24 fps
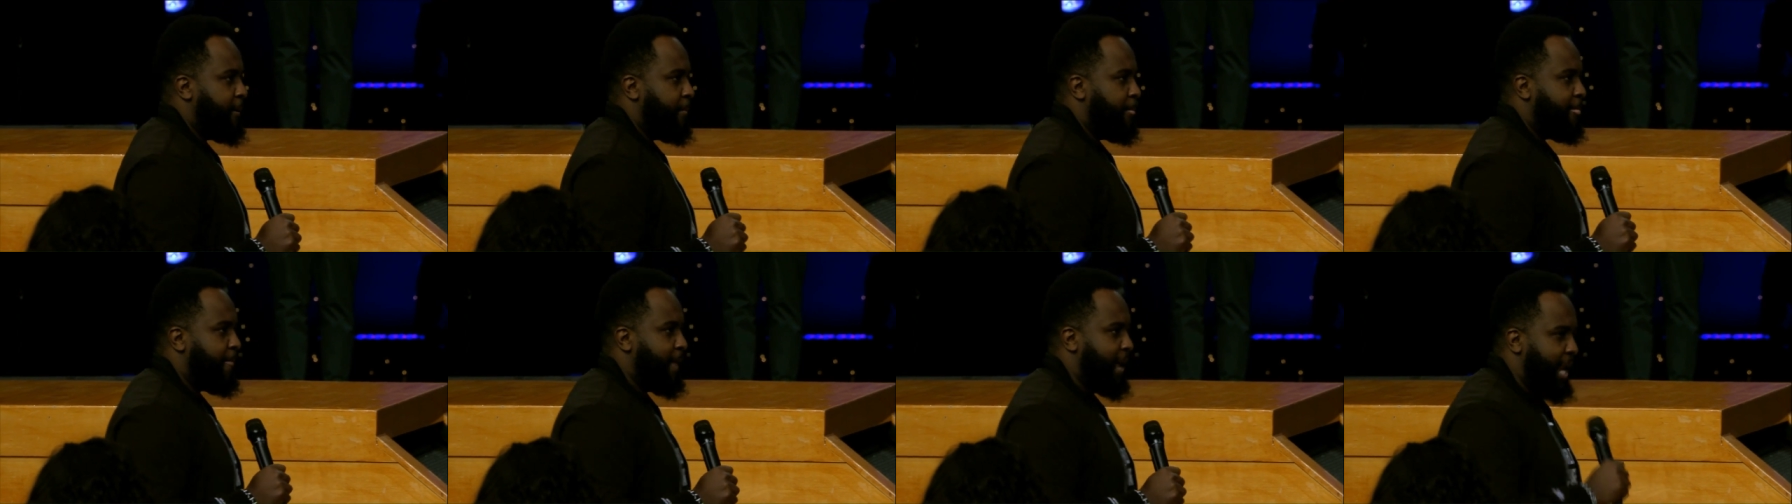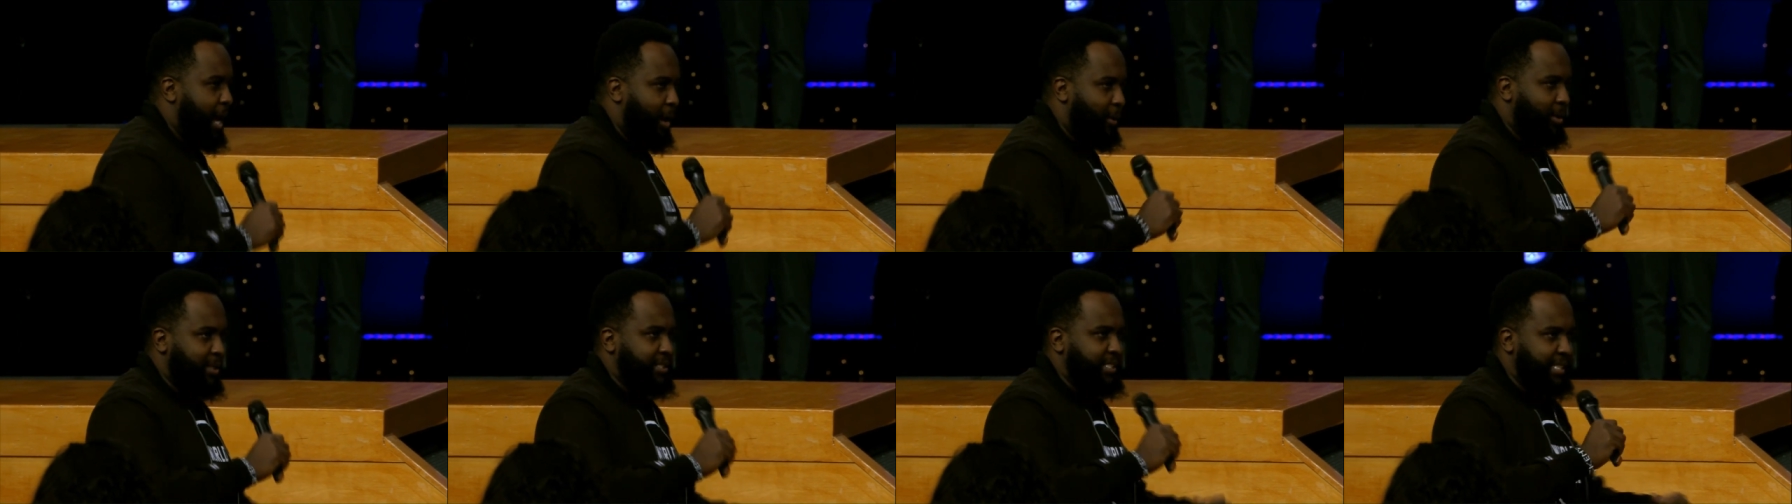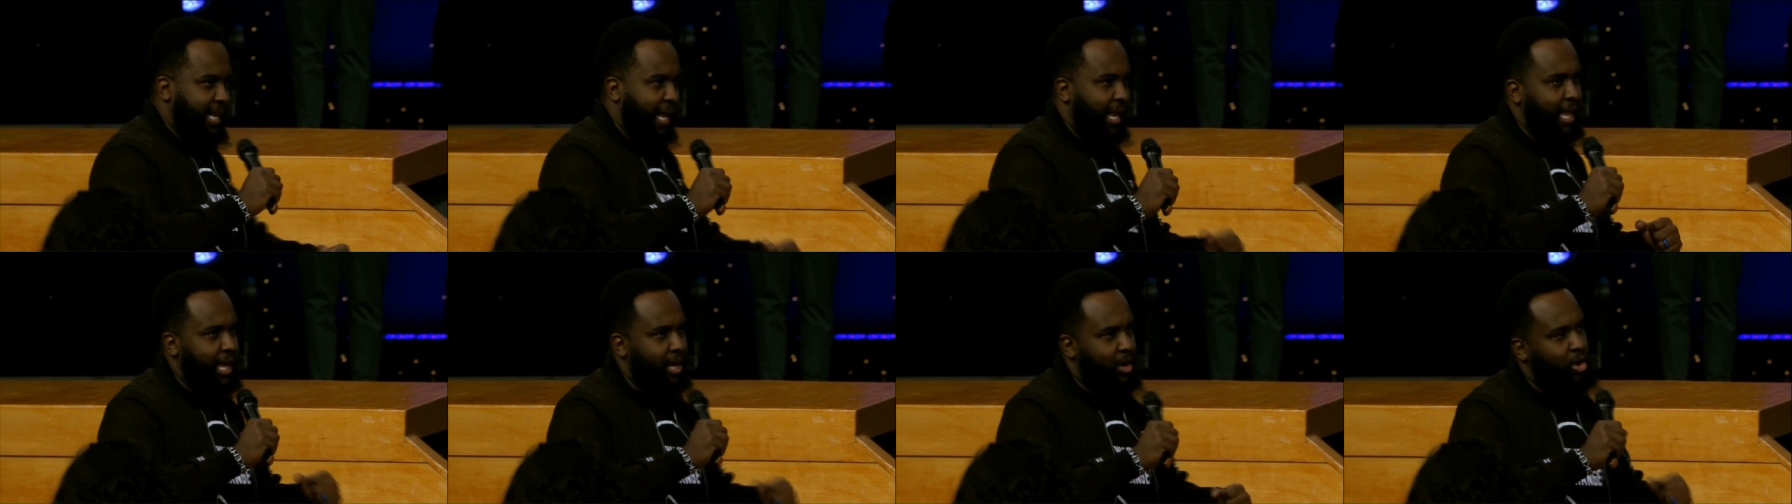And I was
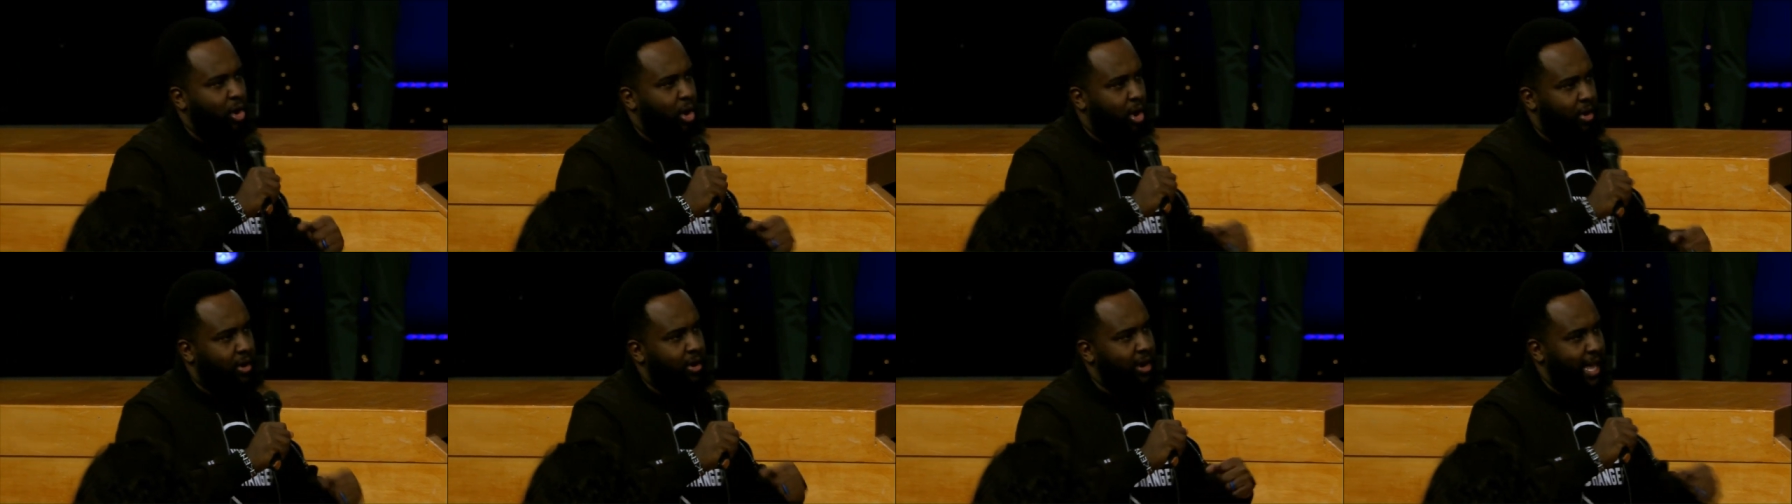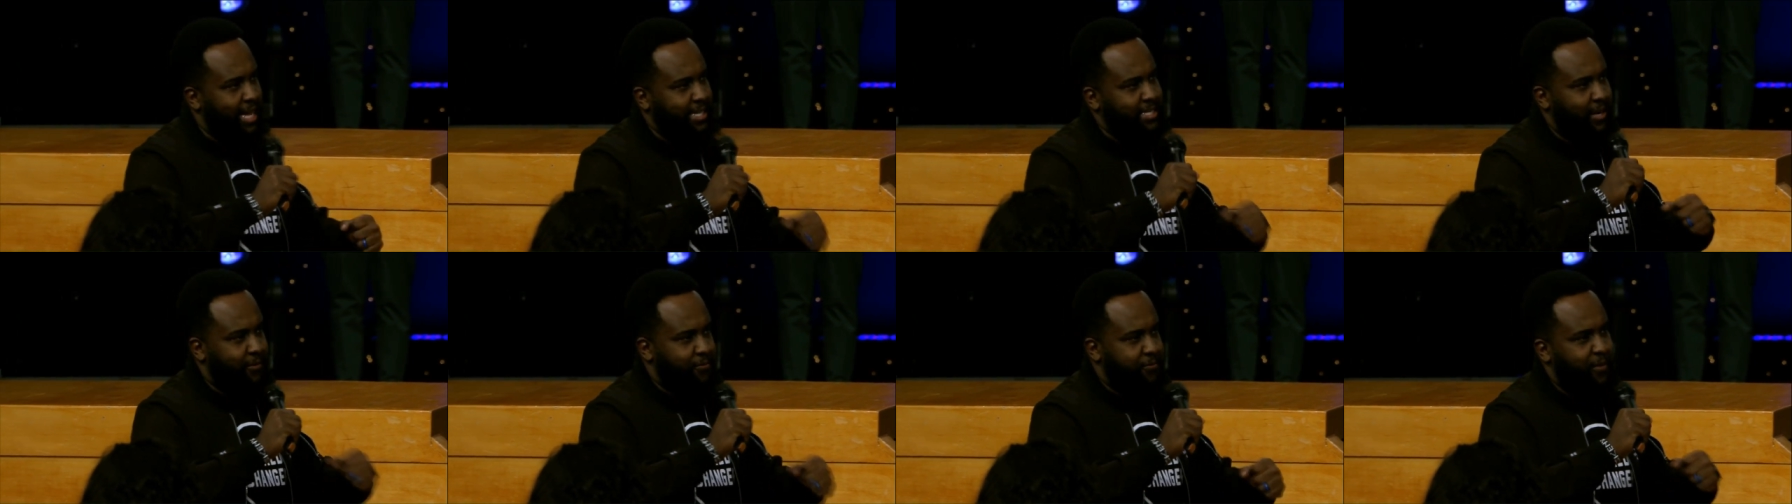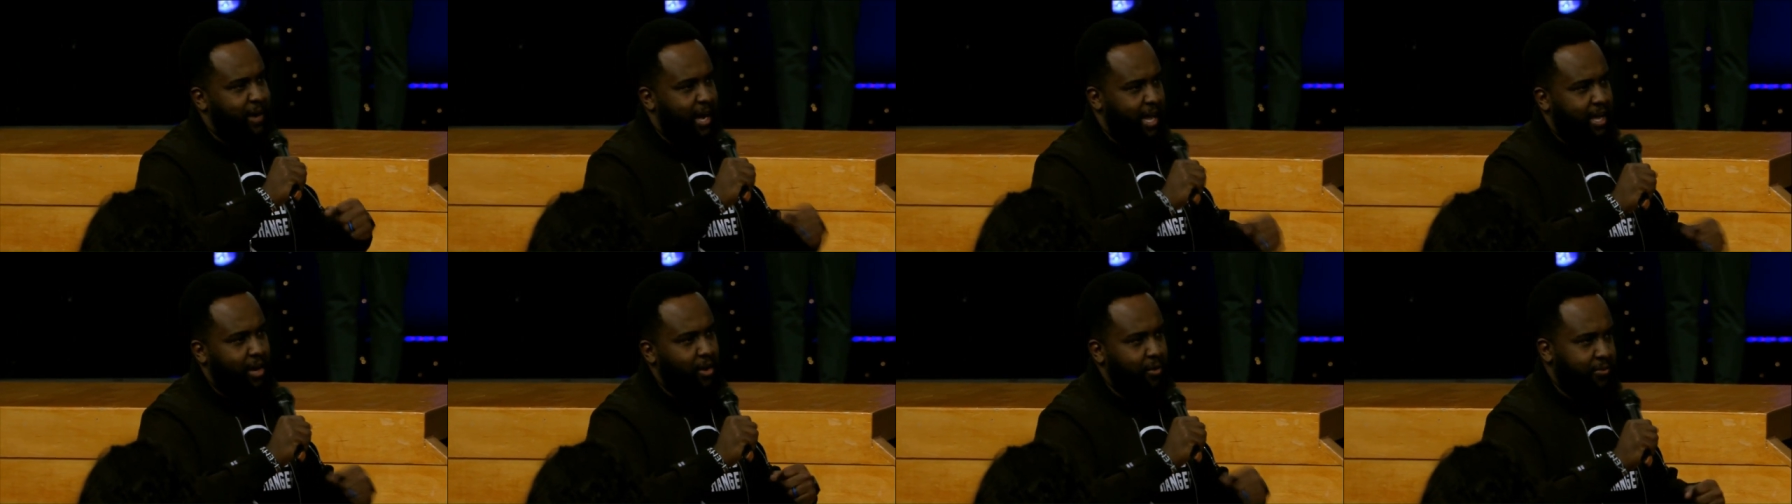telling God, light a
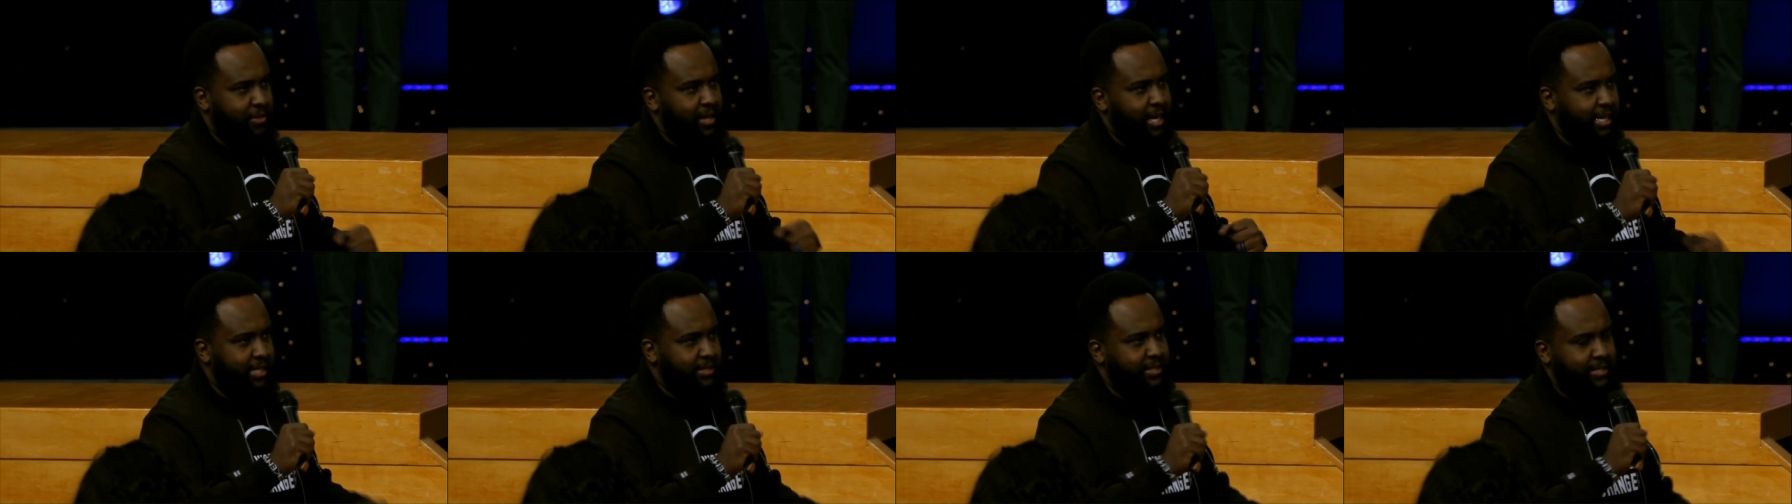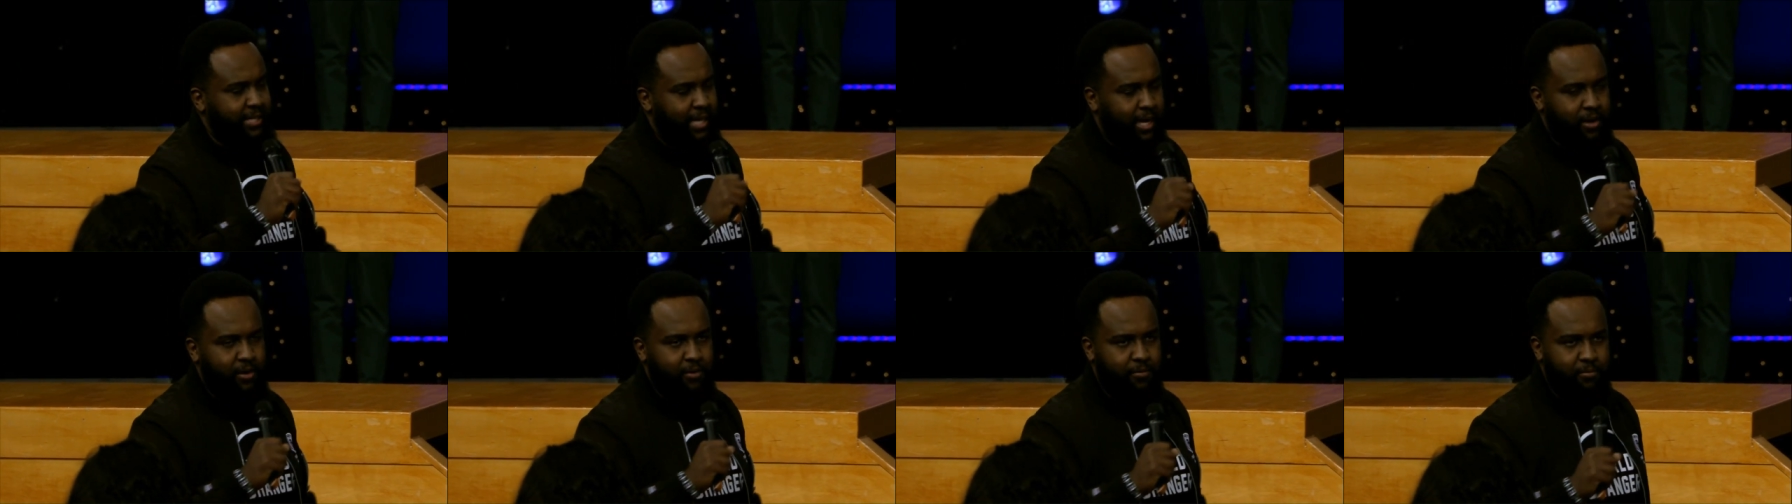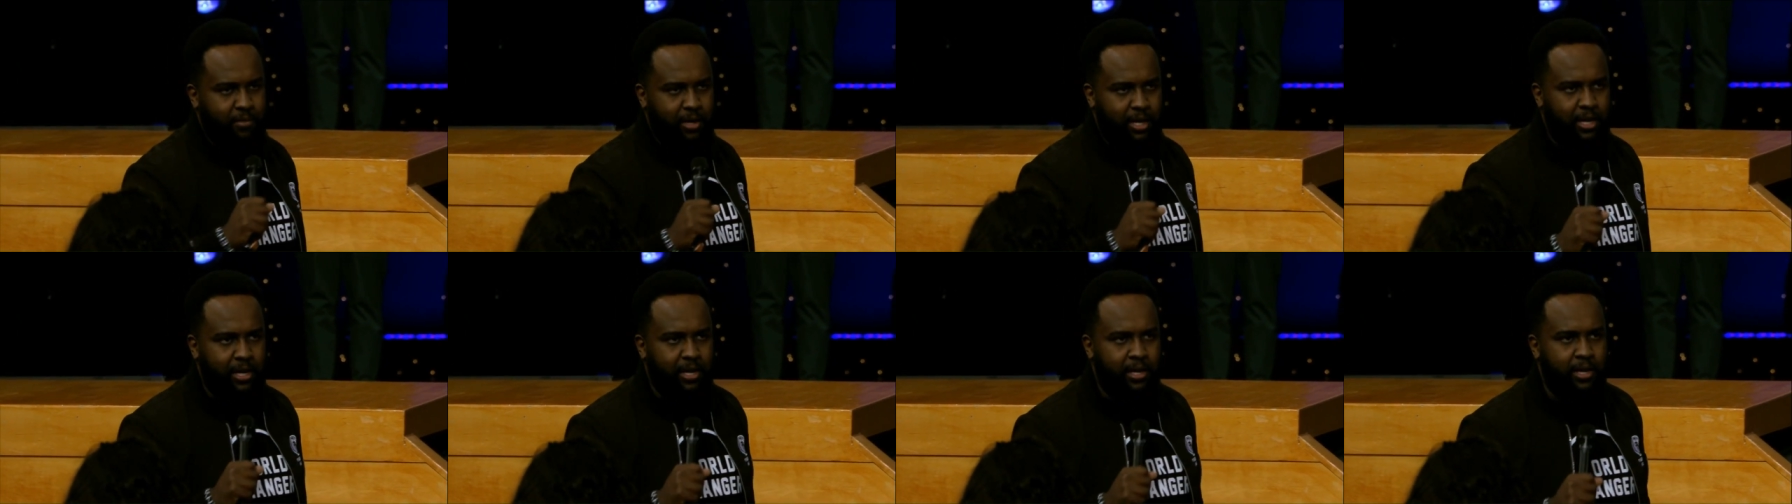fire on the inside of
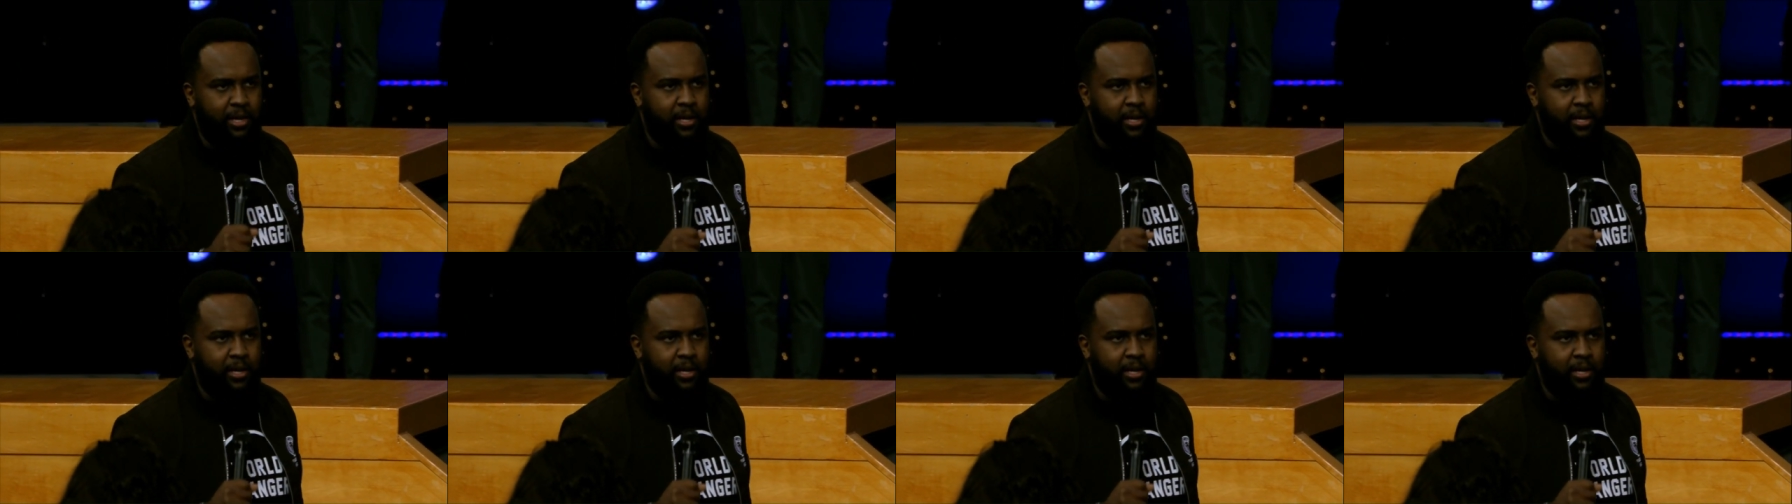me.